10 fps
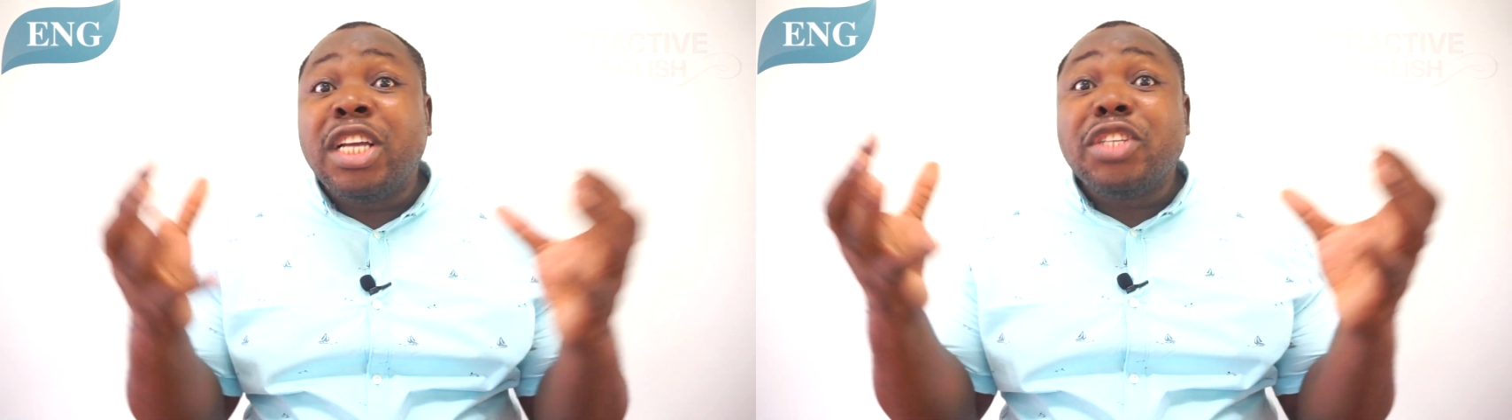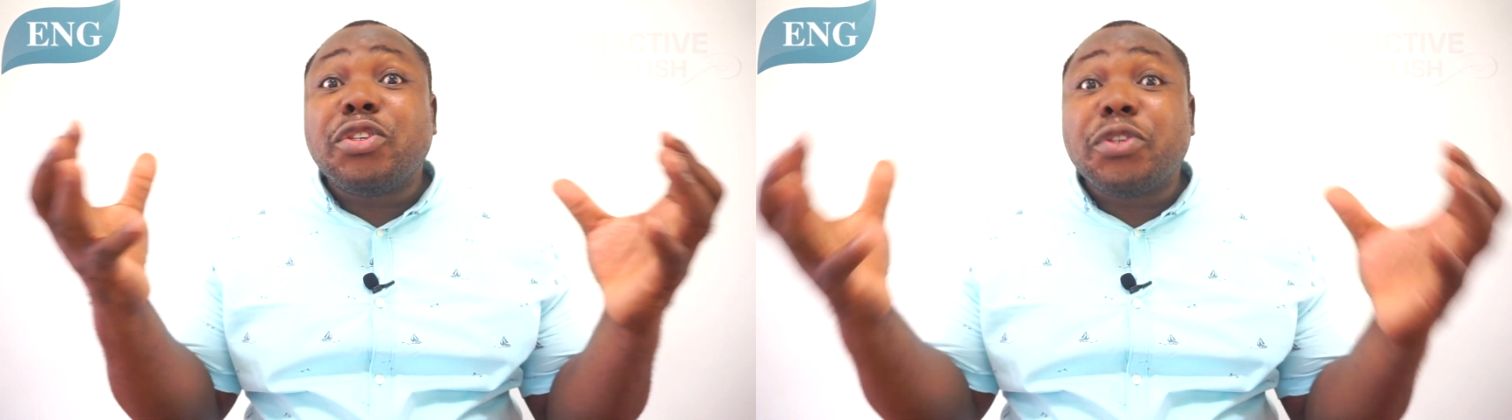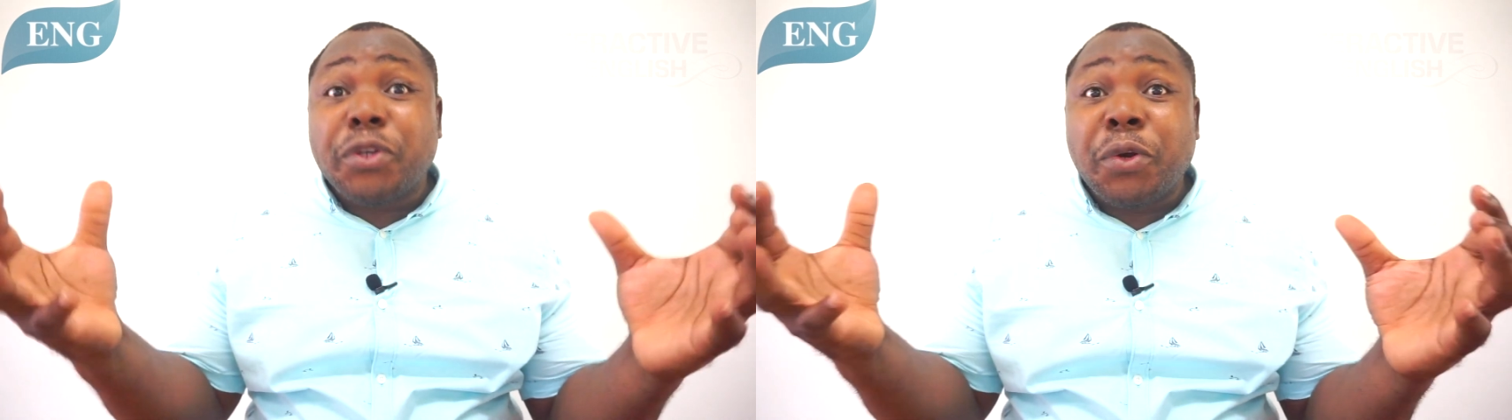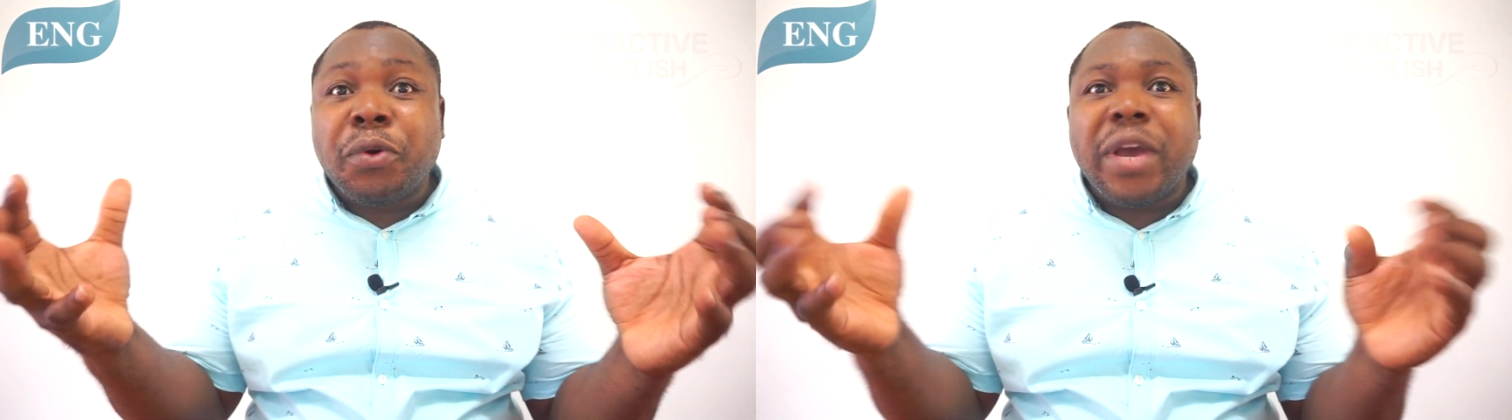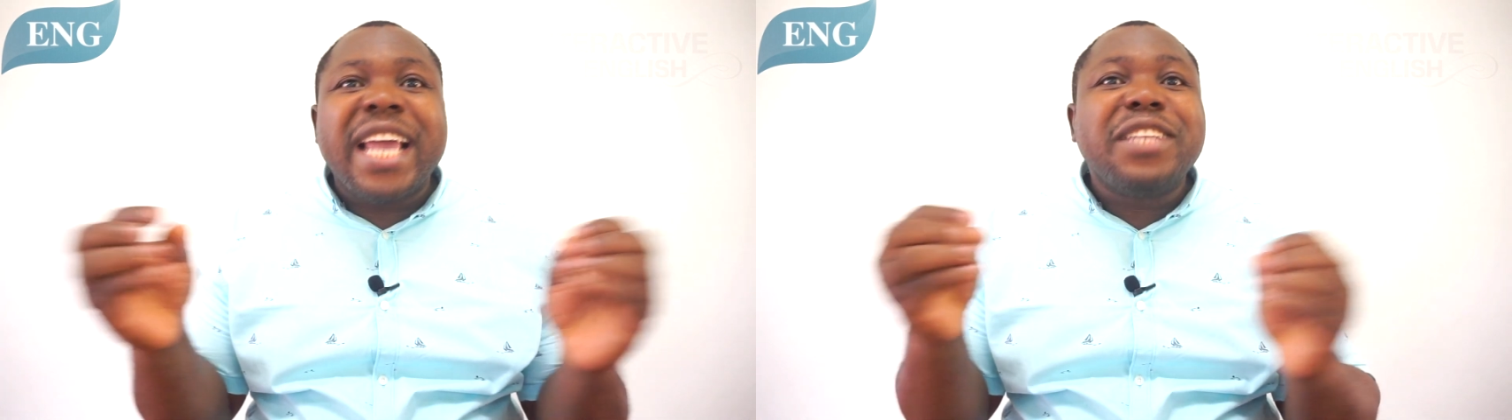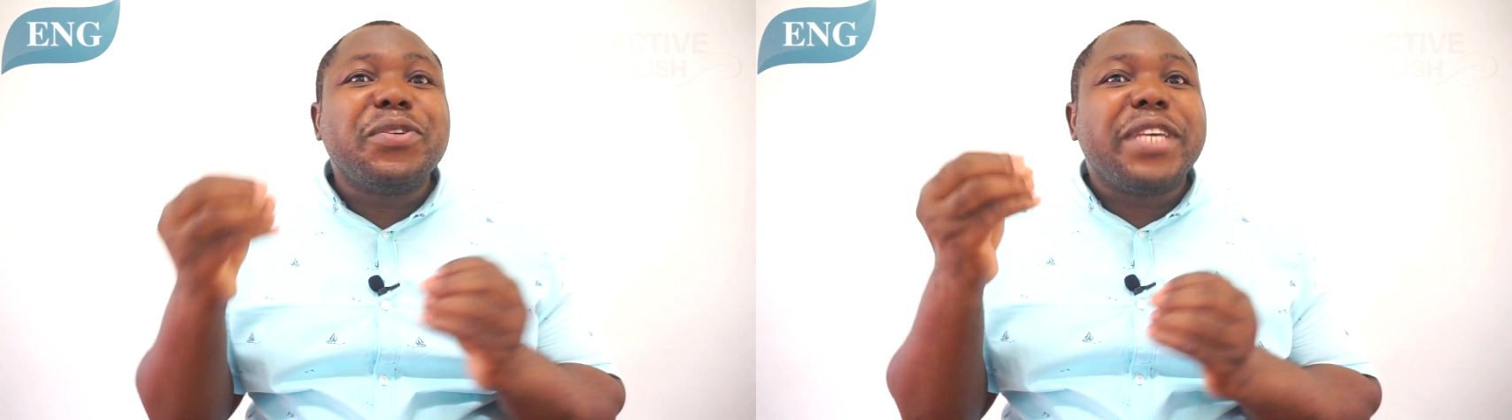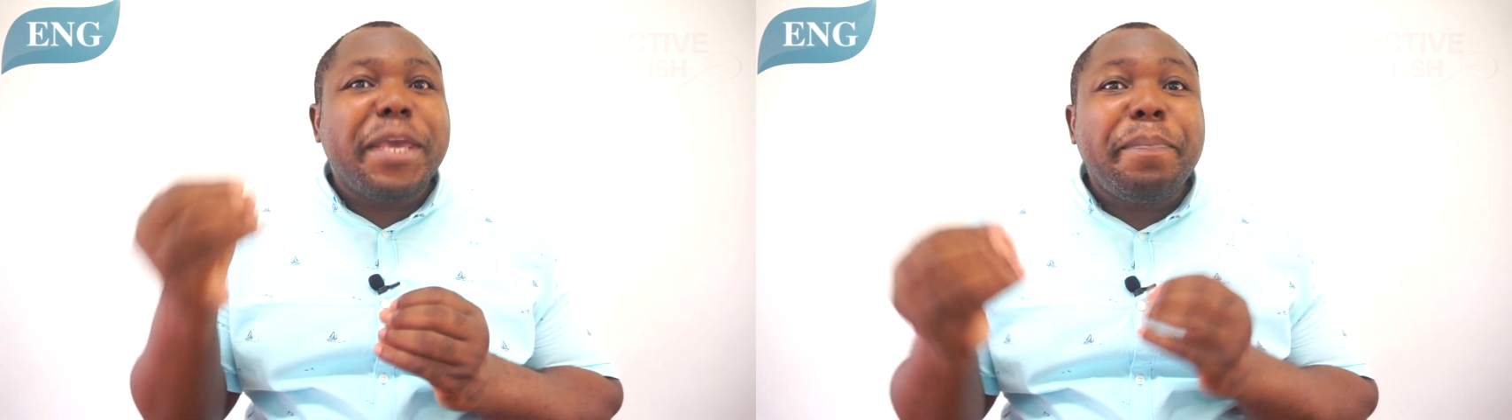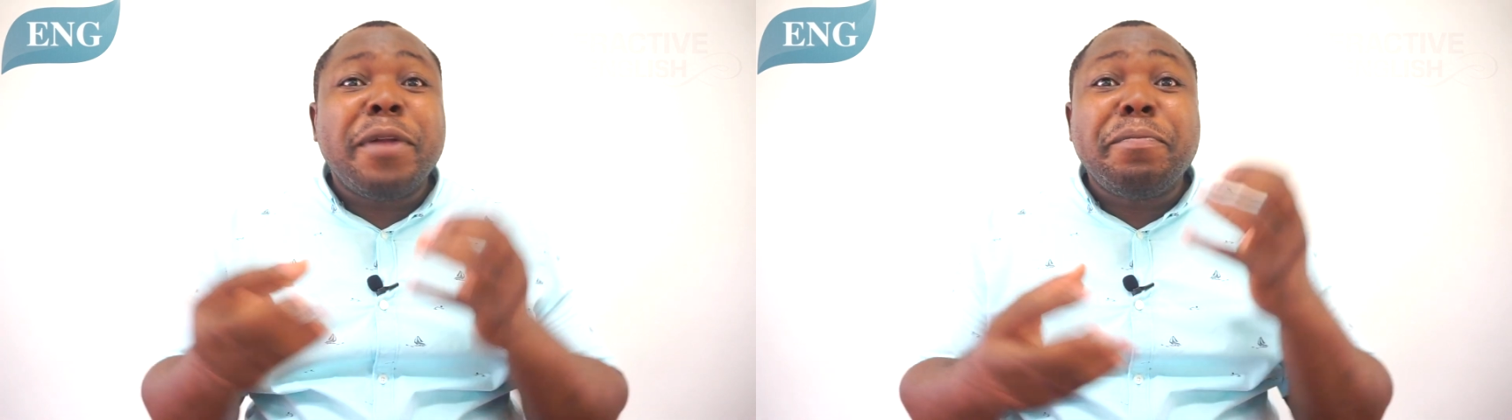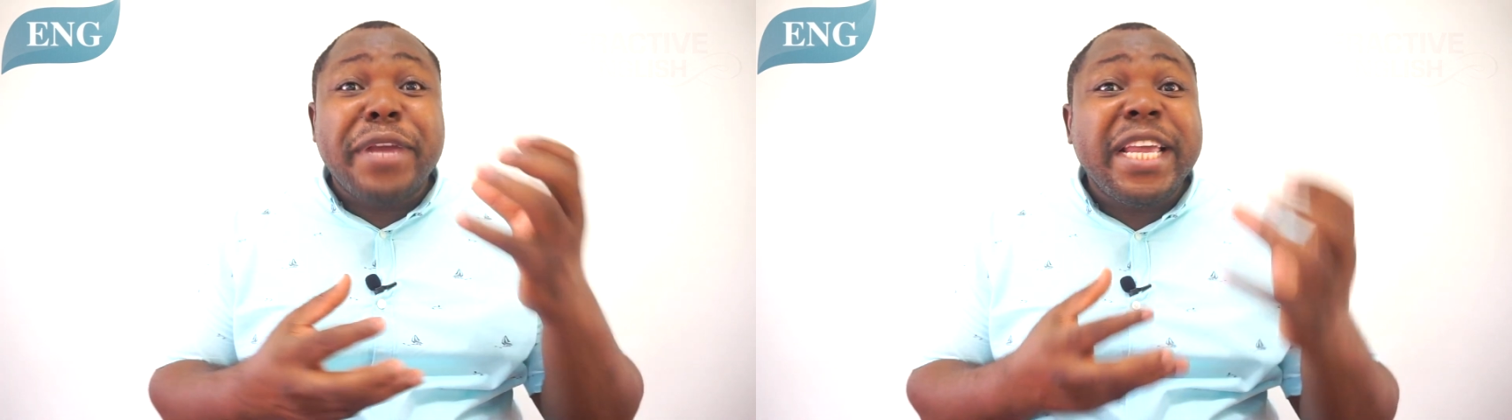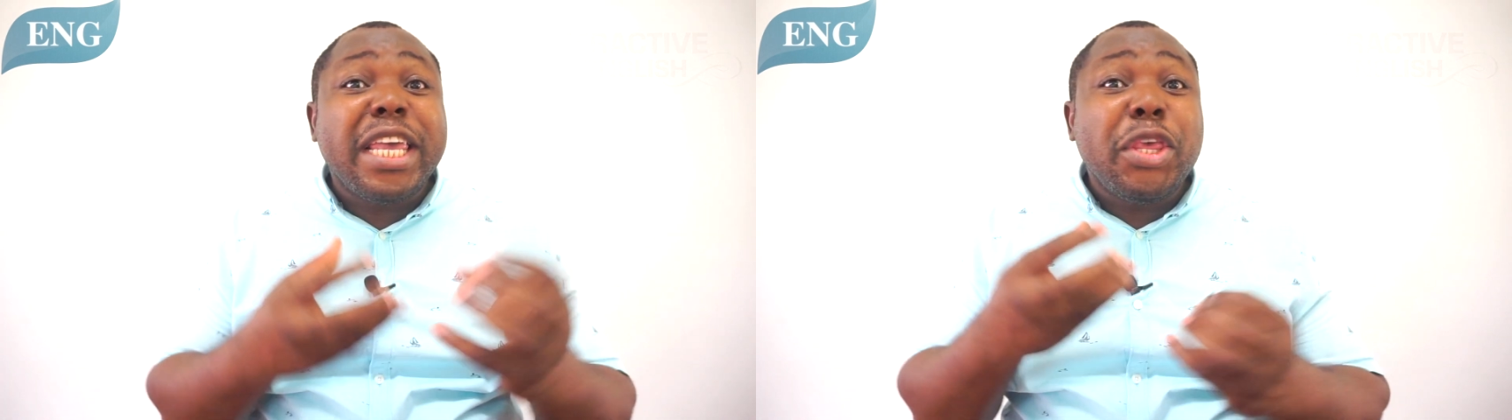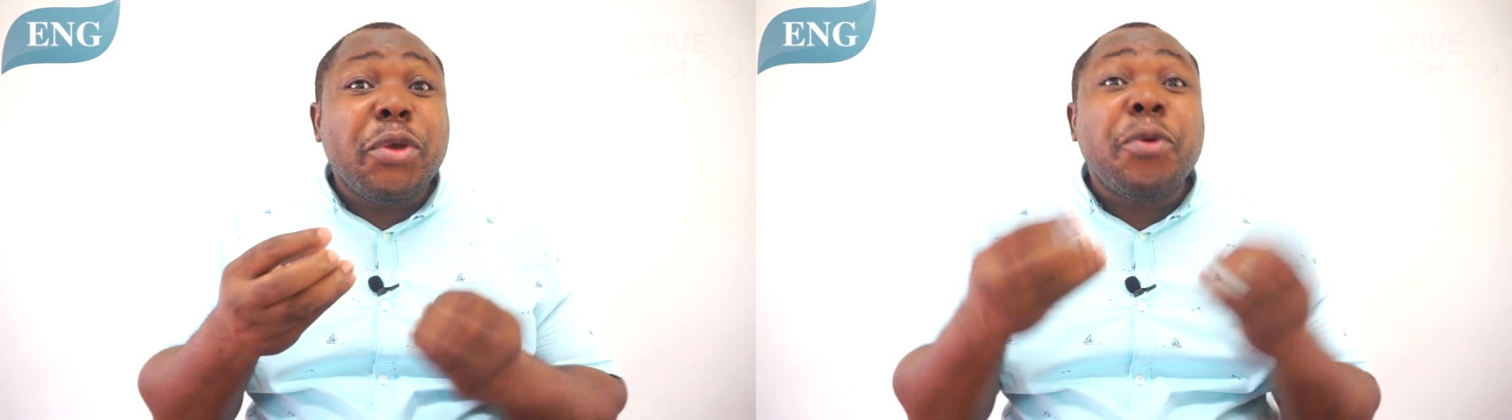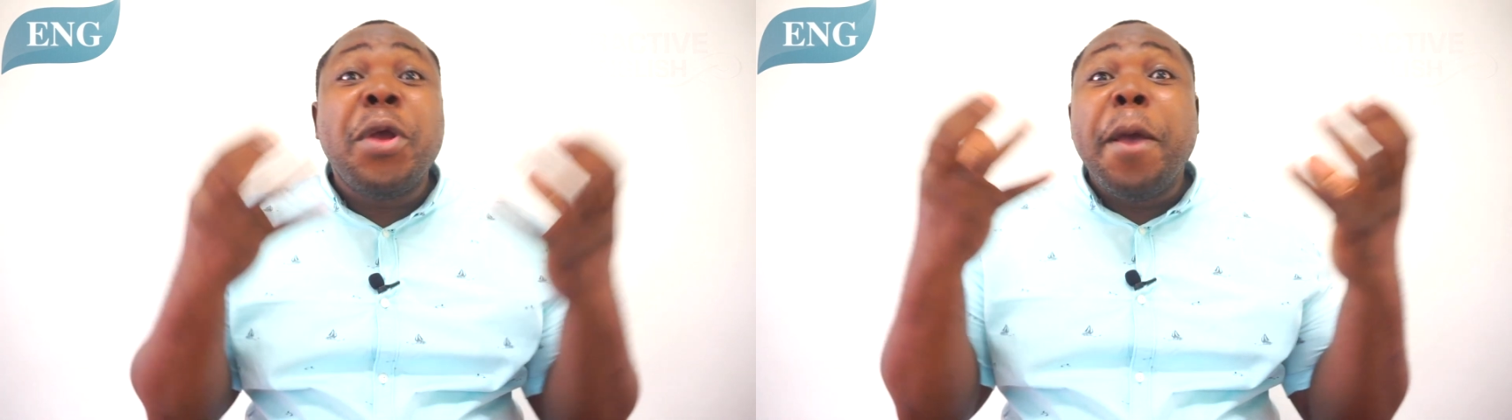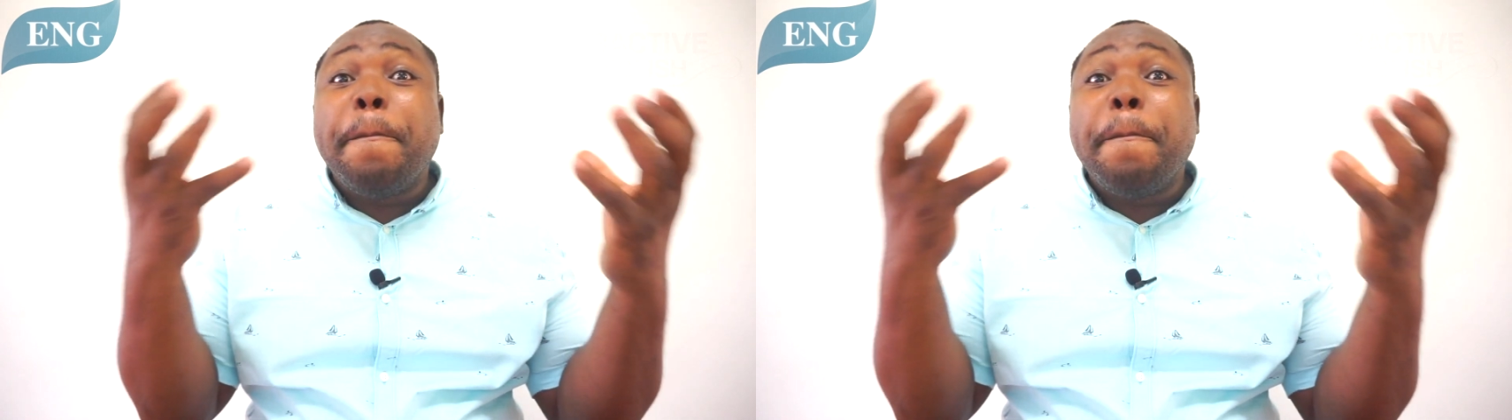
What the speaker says: to grow and to keep on bringing you